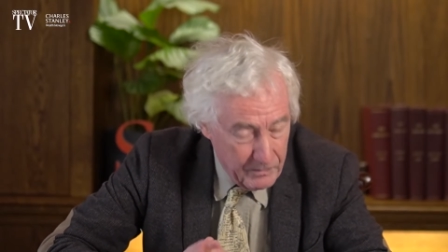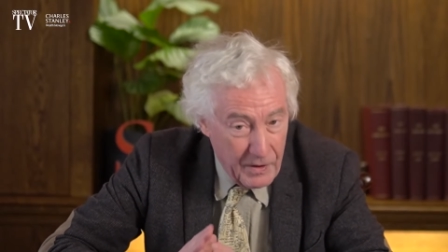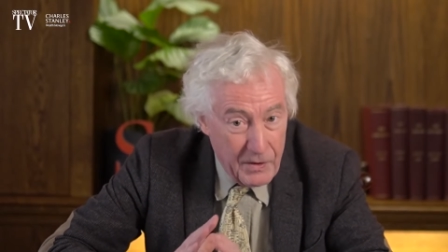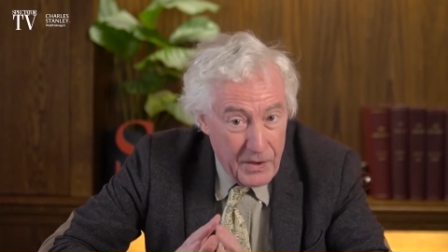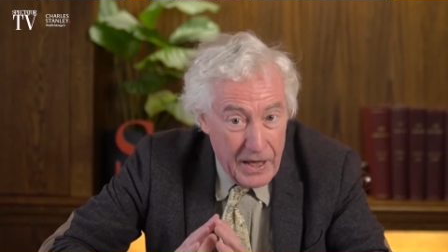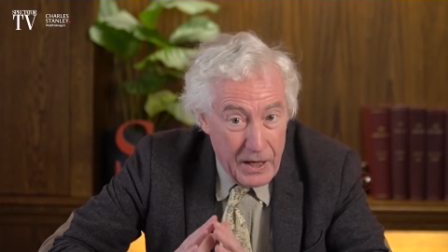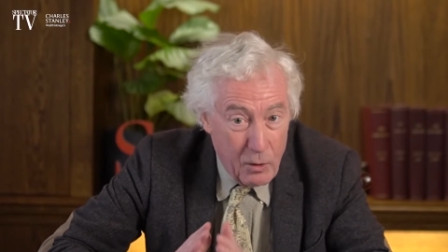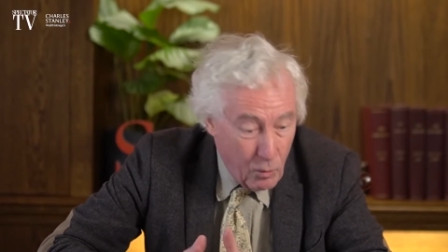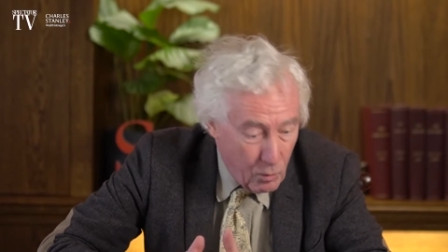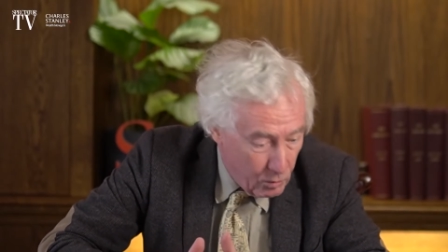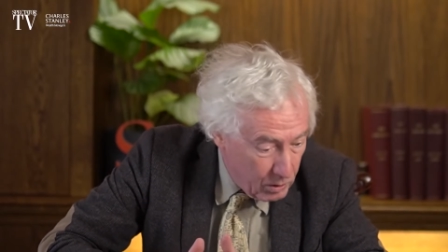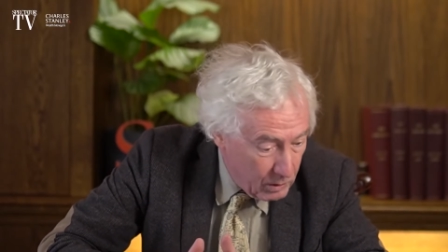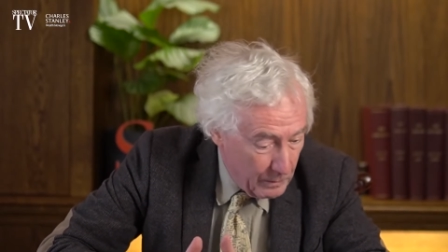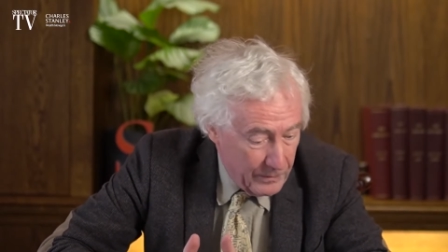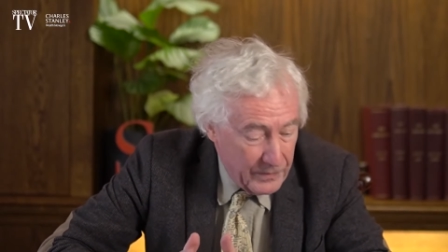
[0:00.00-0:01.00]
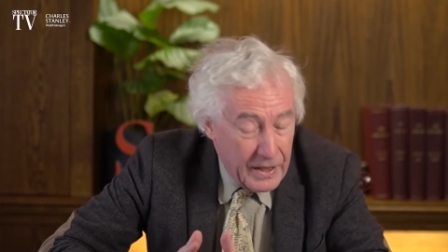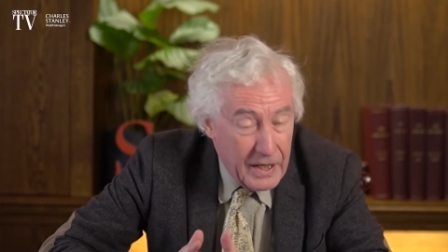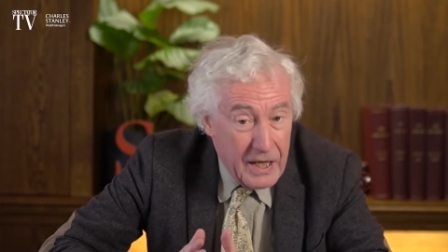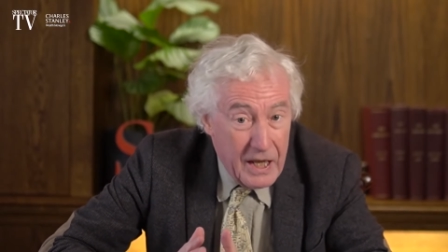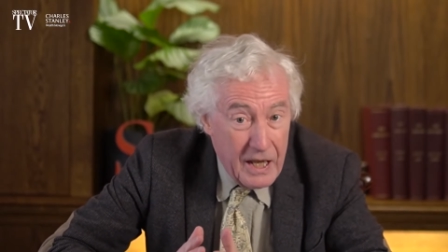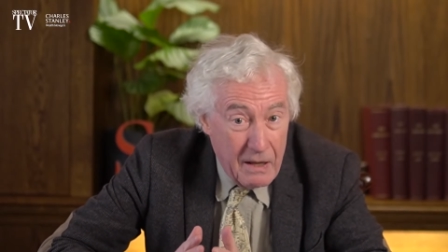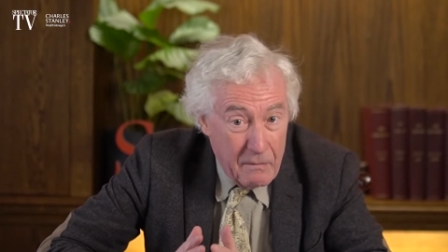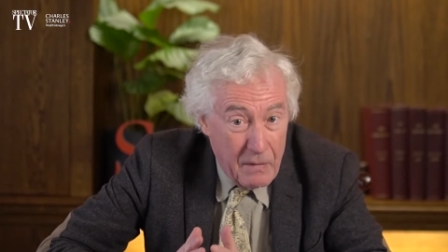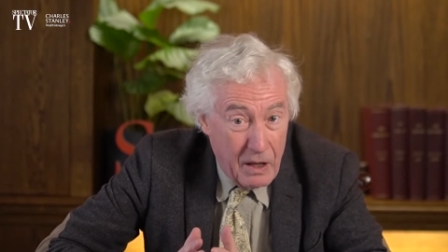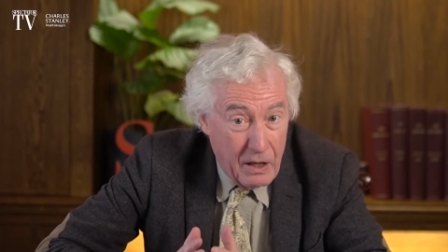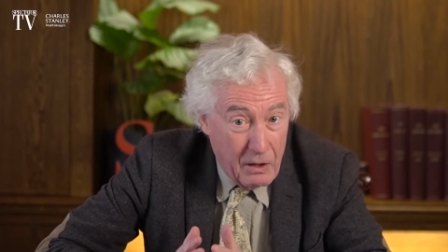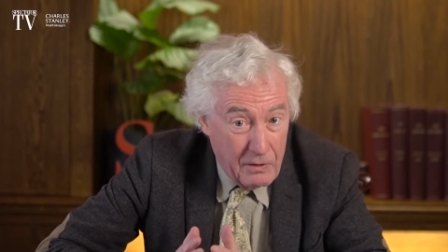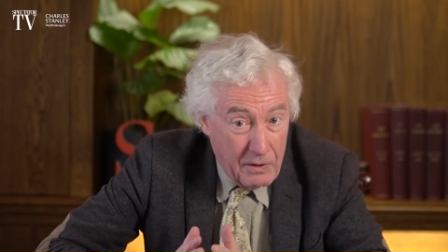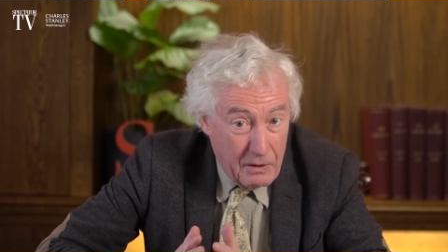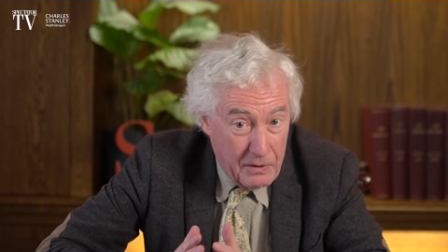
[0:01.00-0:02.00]
They all,
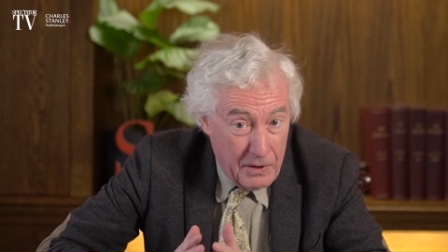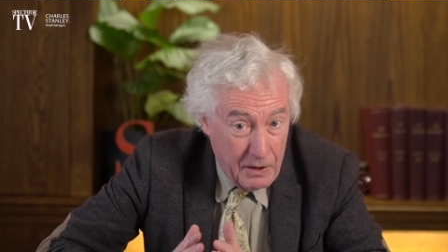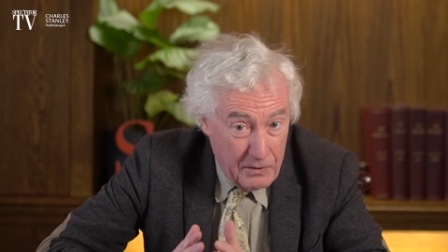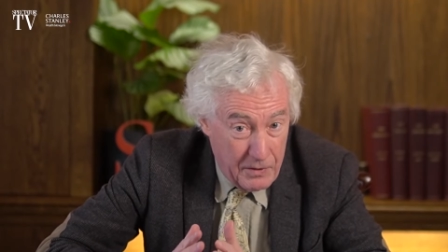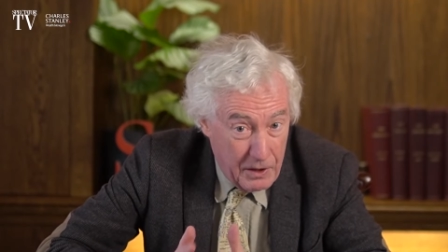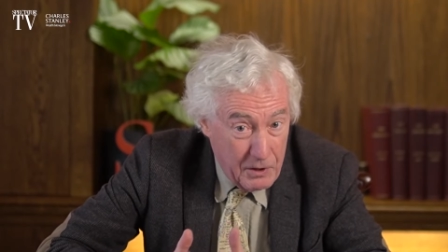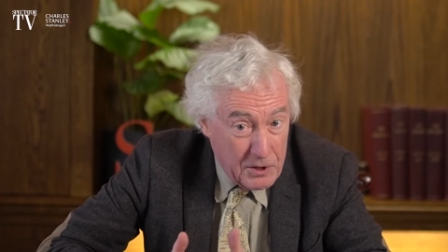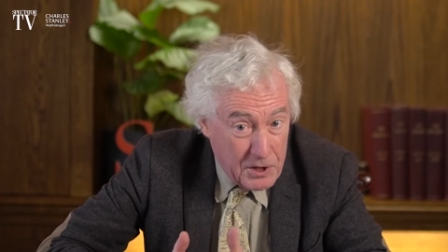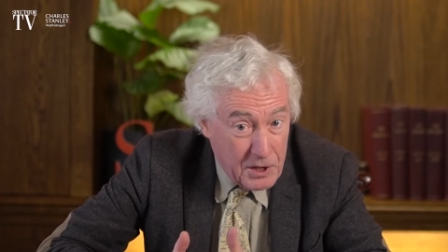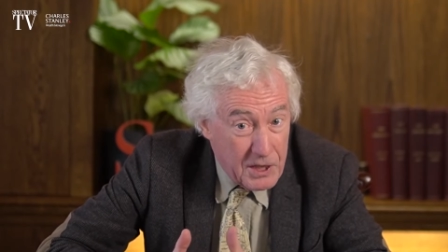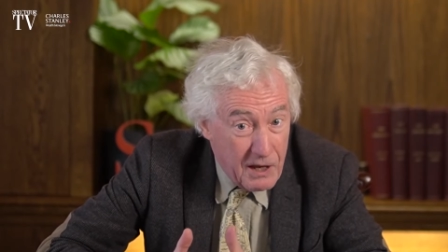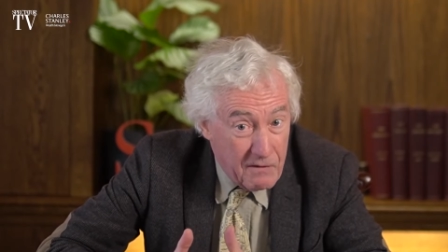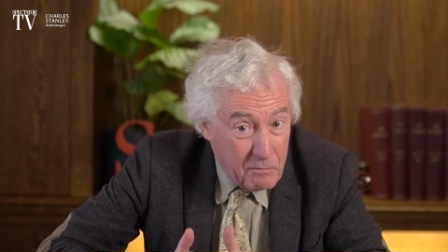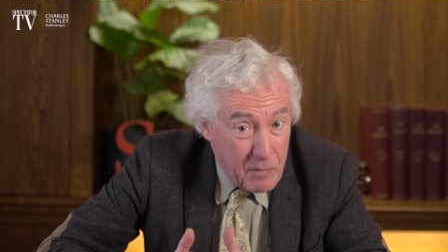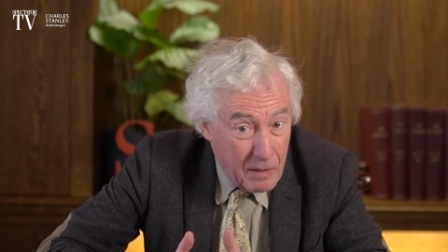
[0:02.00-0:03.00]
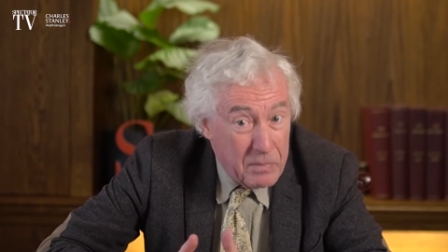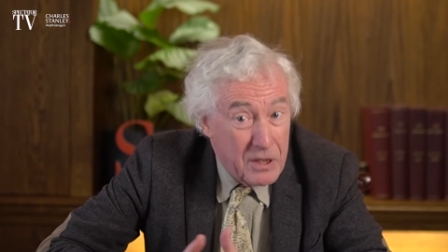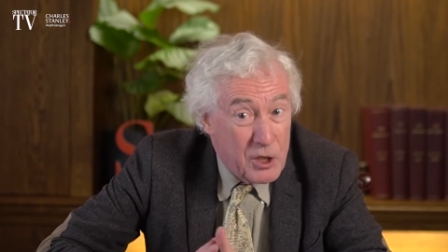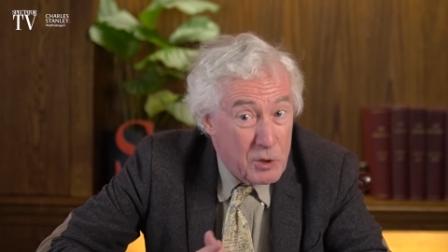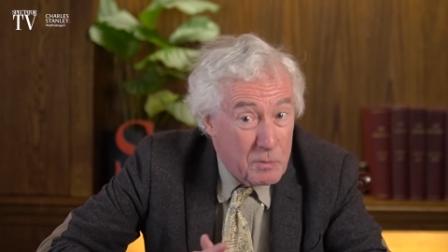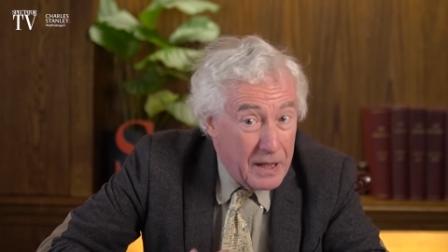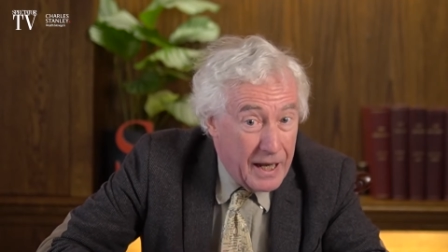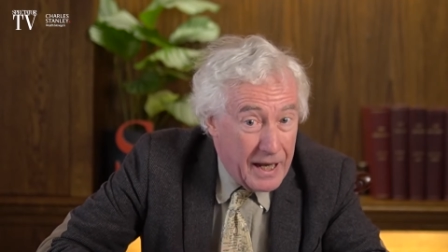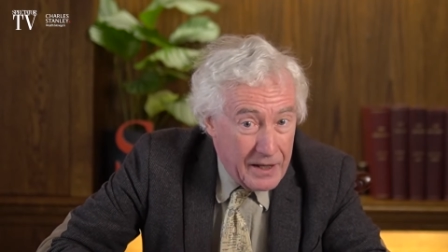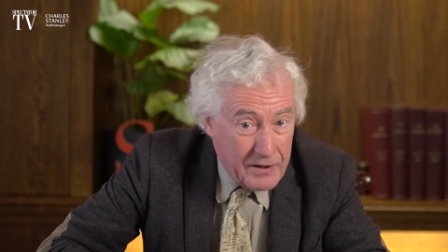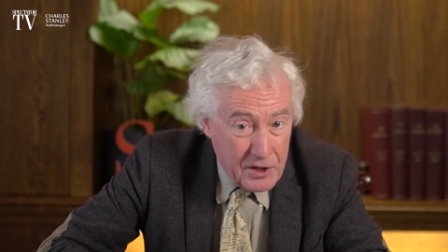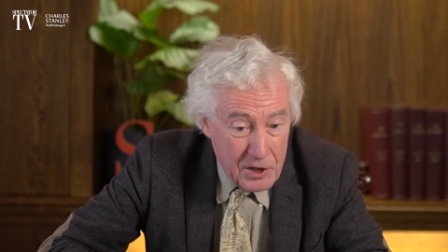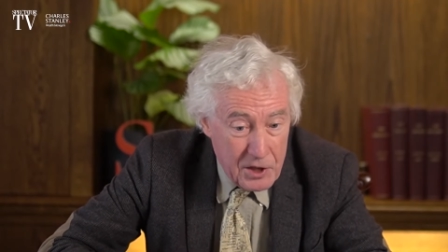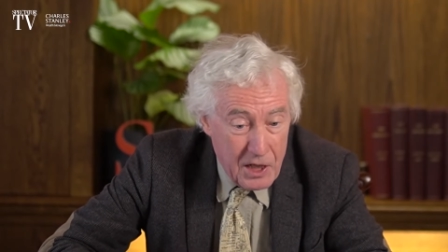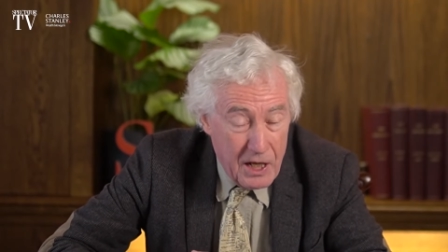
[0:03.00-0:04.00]
those that have published
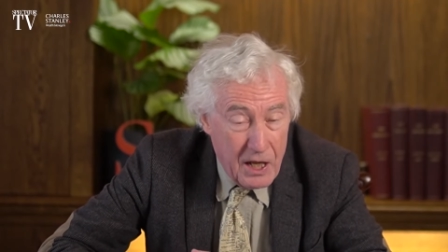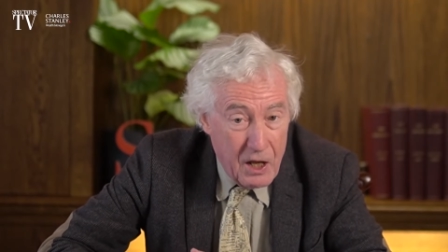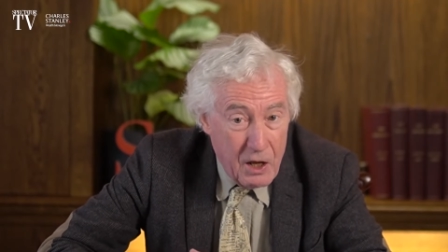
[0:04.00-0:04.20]
plans,